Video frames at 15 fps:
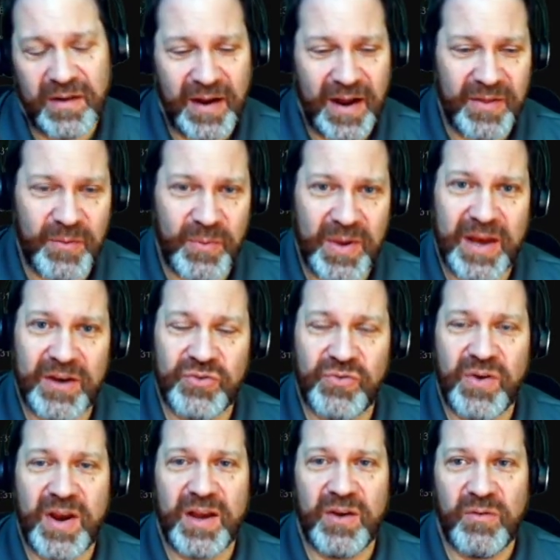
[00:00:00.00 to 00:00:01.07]
and then we had to
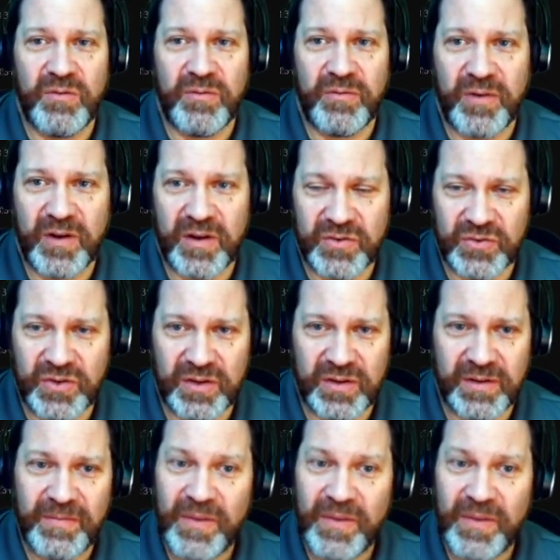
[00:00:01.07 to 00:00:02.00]
drag it over FileZilla.